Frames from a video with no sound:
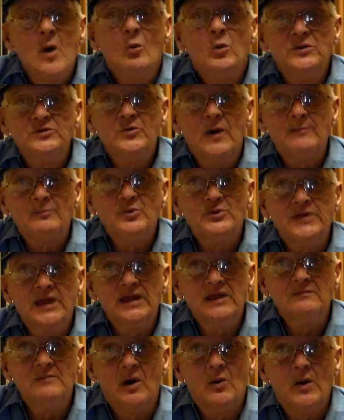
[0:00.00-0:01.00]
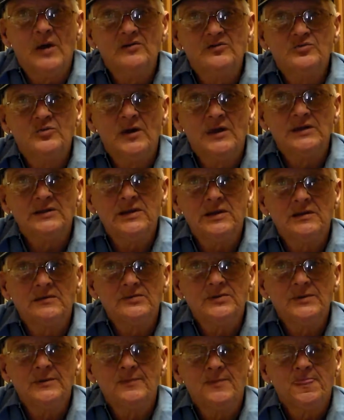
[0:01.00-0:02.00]
was representing my wife's
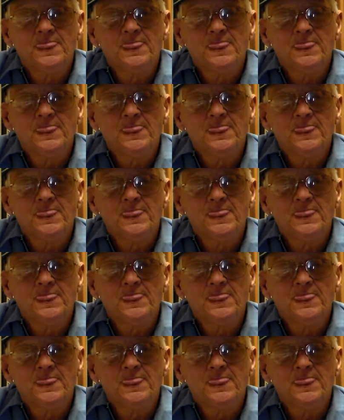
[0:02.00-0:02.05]
relatives.